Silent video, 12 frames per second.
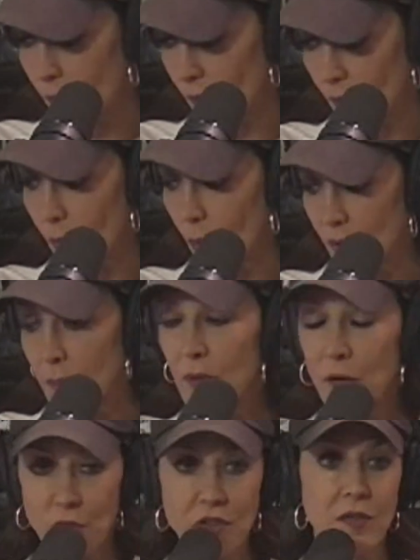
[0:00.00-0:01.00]
what
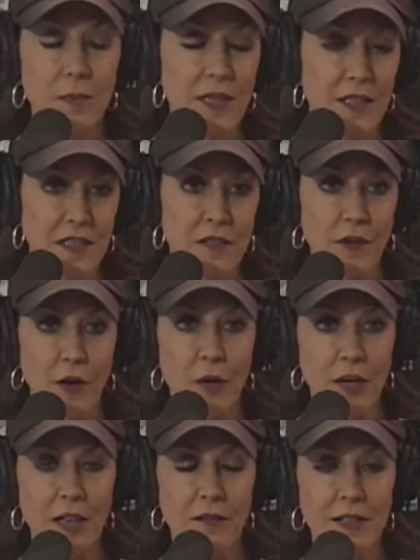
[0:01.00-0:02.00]
appears to be the
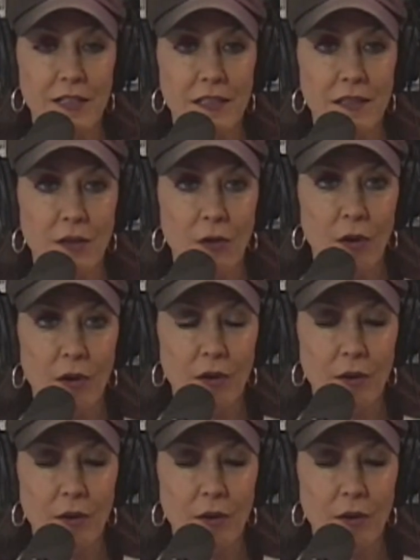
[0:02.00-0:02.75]
severity of this that there